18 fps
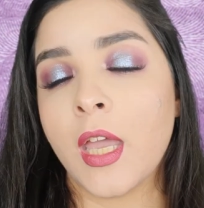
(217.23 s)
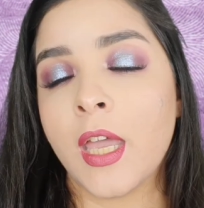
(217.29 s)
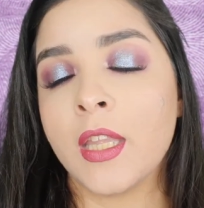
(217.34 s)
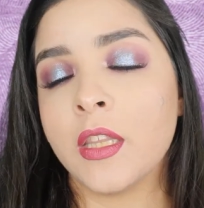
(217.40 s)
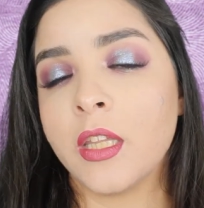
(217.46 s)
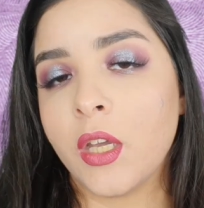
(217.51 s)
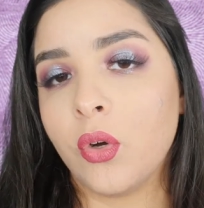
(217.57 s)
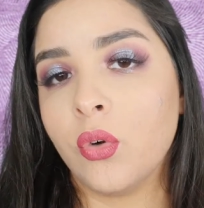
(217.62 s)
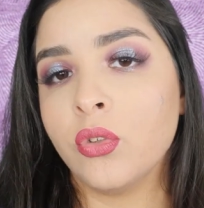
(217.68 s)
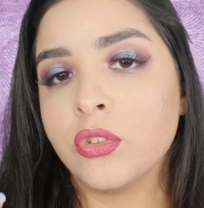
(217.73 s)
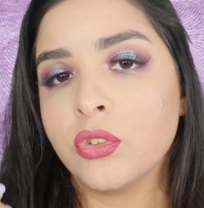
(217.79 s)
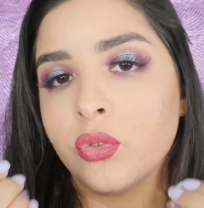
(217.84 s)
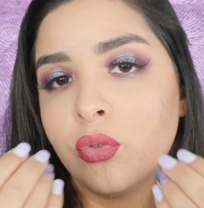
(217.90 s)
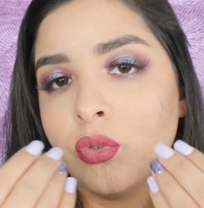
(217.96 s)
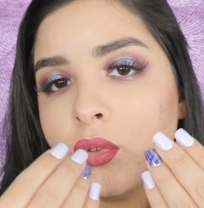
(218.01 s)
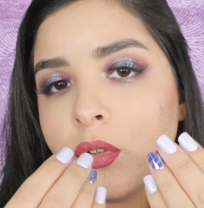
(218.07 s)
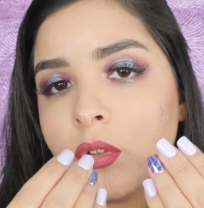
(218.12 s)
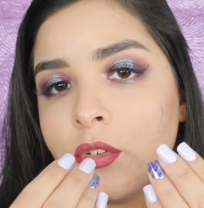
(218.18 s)
and they
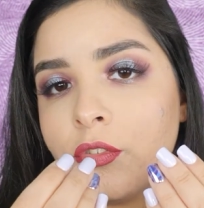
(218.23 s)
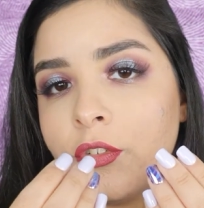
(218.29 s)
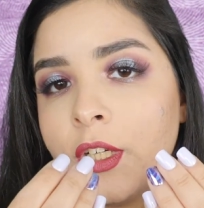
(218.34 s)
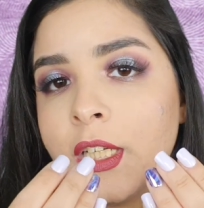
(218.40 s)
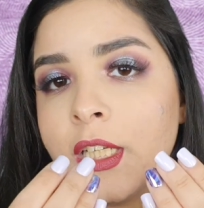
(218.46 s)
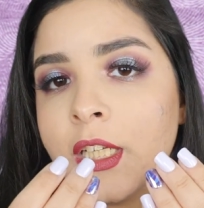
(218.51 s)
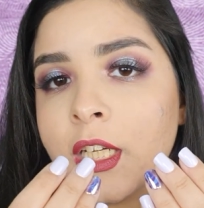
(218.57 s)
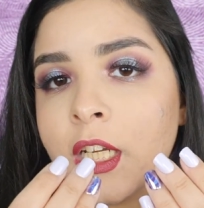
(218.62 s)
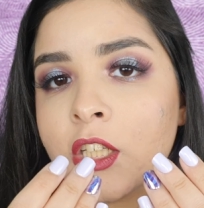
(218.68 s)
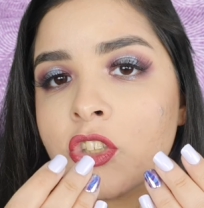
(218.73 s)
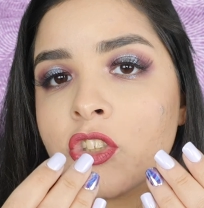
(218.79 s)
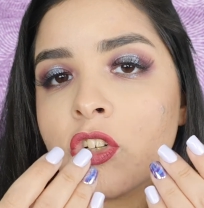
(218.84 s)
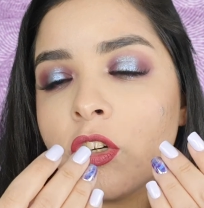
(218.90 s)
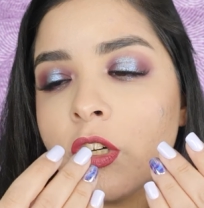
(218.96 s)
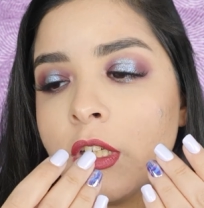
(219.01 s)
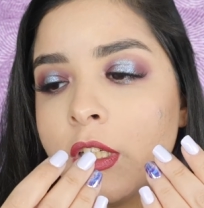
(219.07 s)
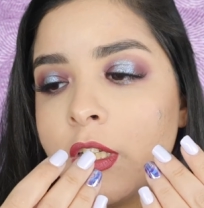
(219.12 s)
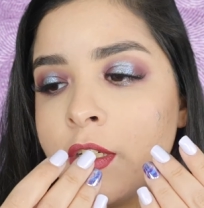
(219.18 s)
also look really
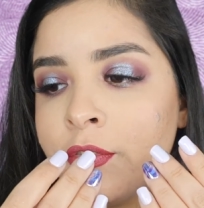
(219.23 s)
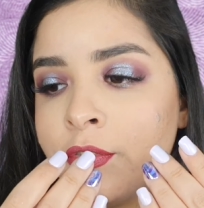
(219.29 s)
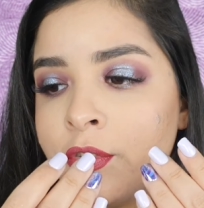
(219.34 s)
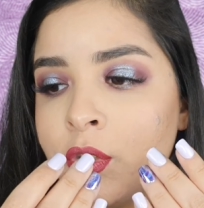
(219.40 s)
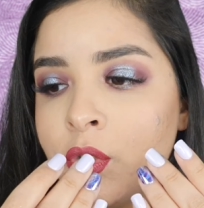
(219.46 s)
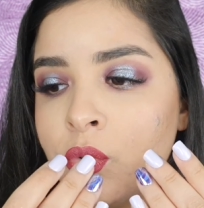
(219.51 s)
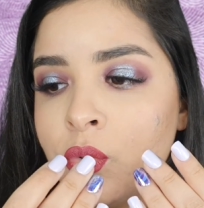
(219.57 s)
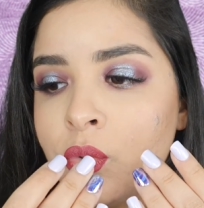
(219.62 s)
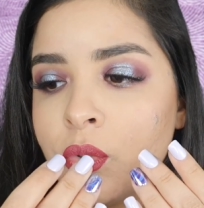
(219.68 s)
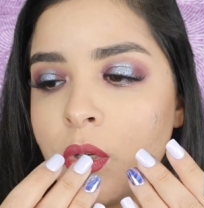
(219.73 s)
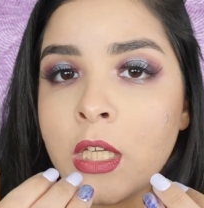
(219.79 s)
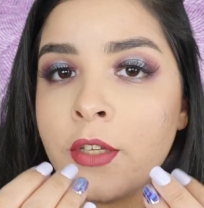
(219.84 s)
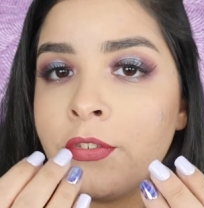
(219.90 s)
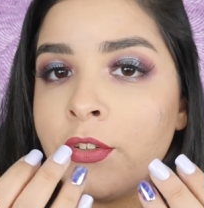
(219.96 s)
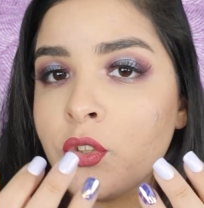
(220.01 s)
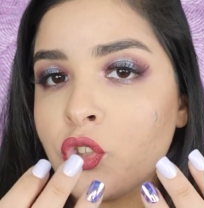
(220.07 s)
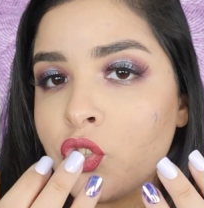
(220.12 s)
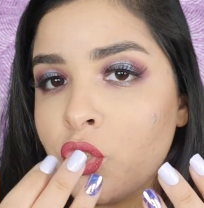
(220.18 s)
natural if you
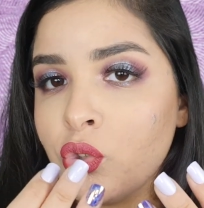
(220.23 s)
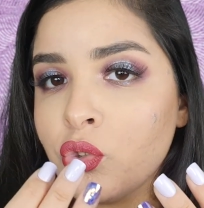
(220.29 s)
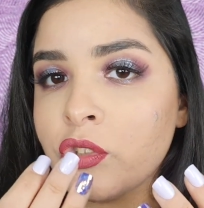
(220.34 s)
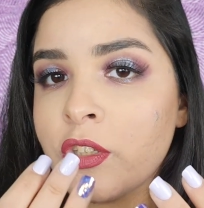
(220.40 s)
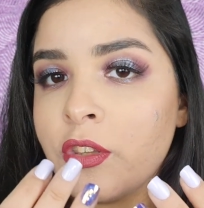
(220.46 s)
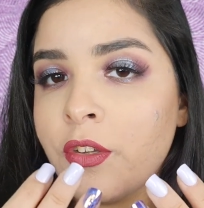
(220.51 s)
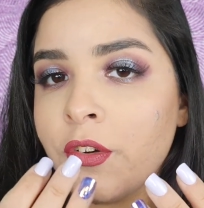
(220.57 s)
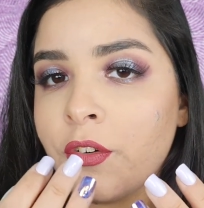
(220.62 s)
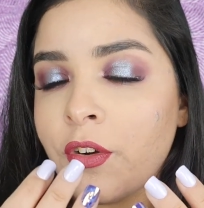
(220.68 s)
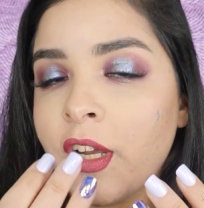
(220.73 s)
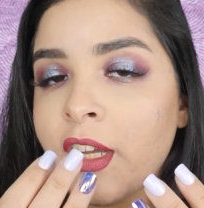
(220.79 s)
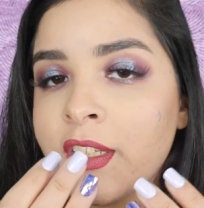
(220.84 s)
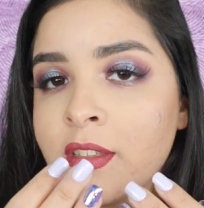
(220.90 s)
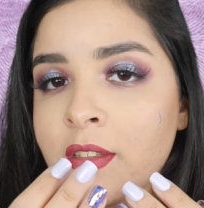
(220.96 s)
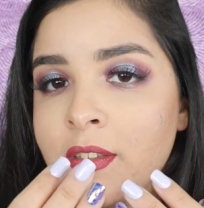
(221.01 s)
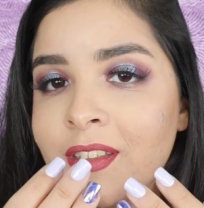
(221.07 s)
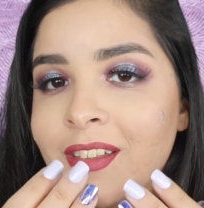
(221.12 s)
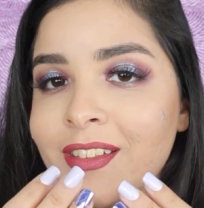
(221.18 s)
chose the
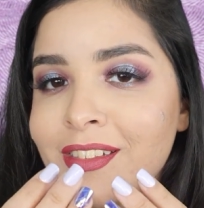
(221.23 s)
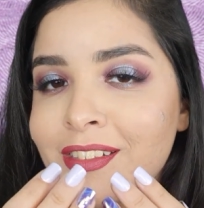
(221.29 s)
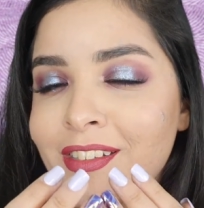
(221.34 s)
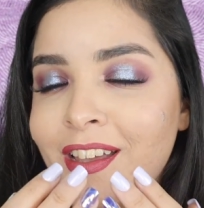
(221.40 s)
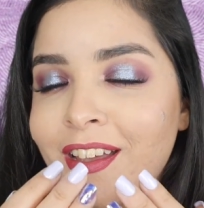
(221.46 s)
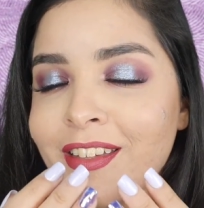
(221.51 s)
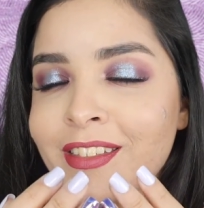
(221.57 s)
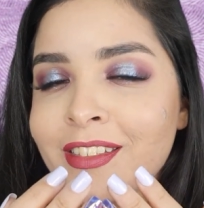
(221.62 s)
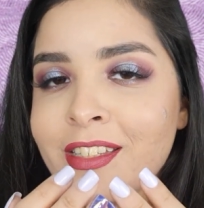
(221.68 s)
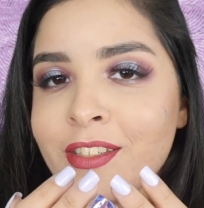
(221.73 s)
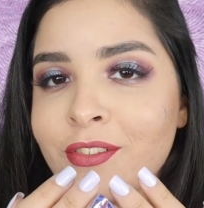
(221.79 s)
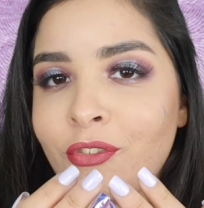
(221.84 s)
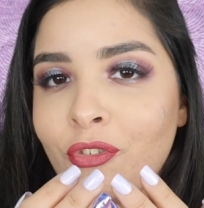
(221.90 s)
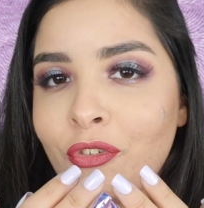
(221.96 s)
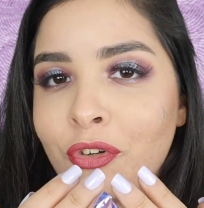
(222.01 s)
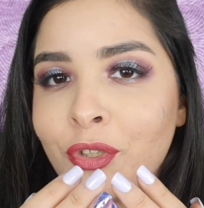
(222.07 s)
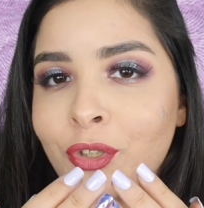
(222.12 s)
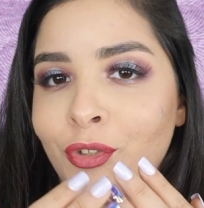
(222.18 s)
right sizes
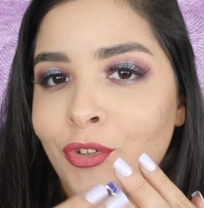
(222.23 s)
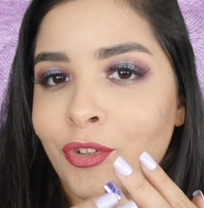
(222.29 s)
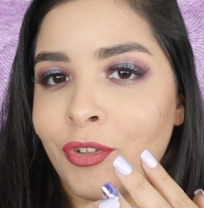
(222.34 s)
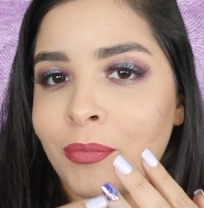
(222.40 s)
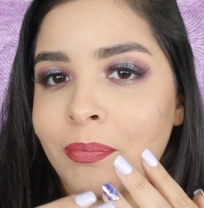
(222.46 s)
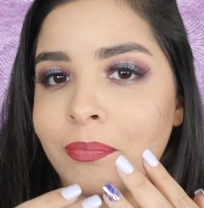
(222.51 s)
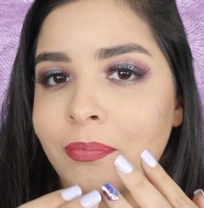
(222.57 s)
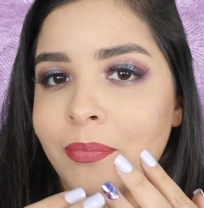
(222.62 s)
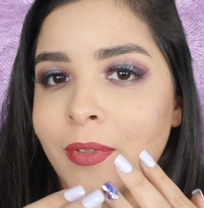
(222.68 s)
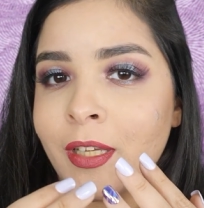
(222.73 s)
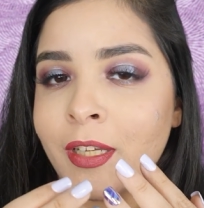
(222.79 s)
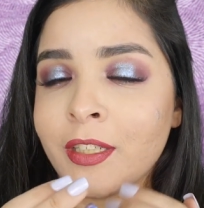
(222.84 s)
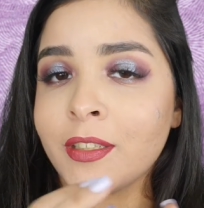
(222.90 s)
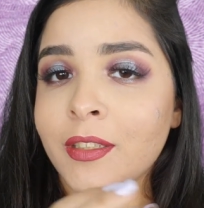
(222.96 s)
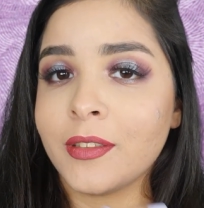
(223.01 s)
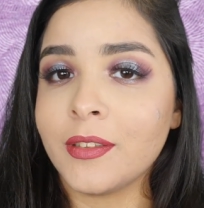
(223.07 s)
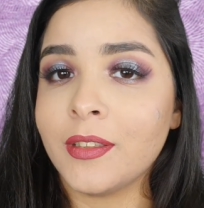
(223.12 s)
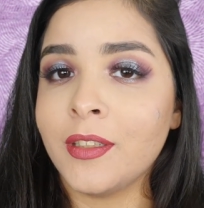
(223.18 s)
for your
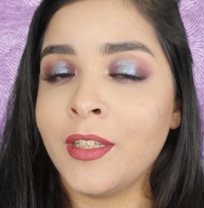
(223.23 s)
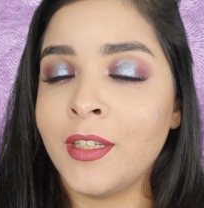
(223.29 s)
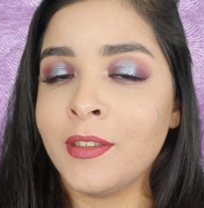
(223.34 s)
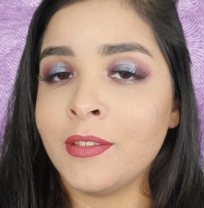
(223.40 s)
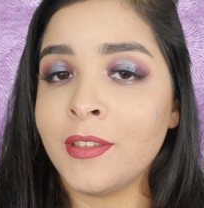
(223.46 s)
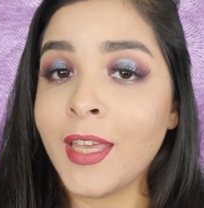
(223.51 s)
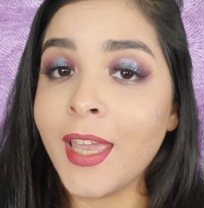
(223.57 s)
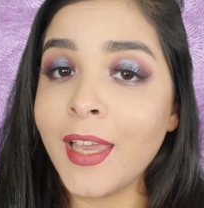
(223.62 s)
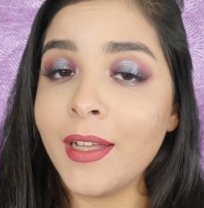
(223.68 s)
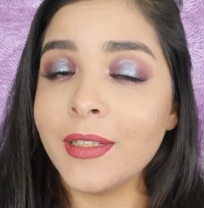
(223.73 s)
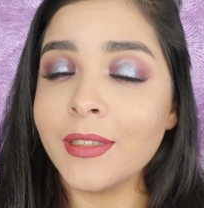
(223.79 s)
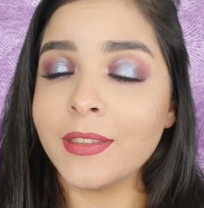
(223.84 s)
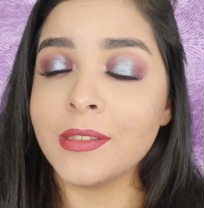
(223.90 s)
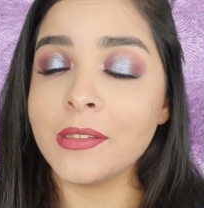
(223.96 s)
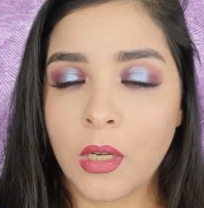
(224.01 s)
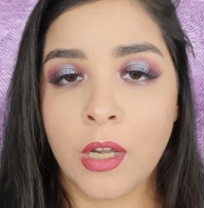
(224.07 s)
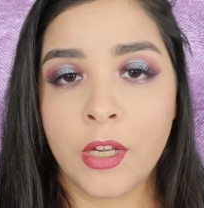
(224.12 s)
nails.